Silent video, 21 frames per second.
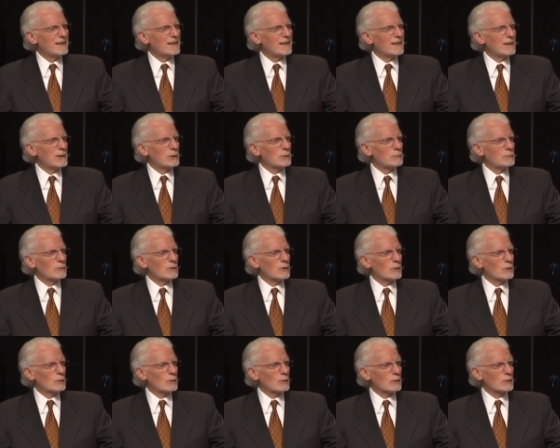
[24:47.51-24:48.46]
uh, home with
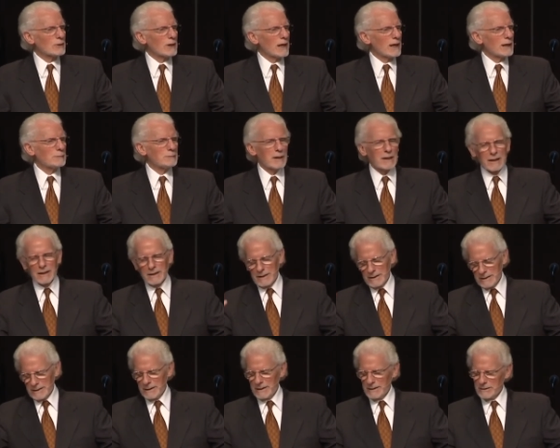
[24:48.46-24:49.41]
the Lord now, but I
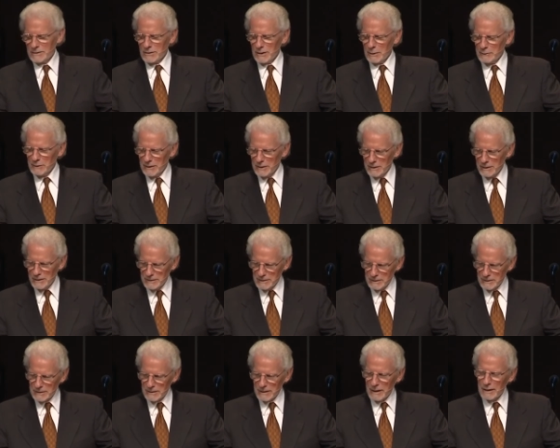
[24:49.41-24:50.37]
think some of
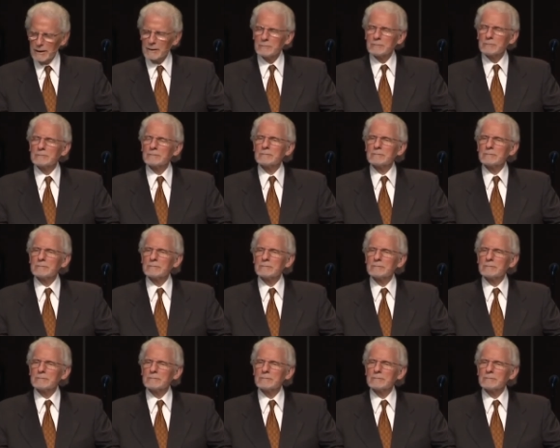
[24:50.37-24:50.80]
his uh,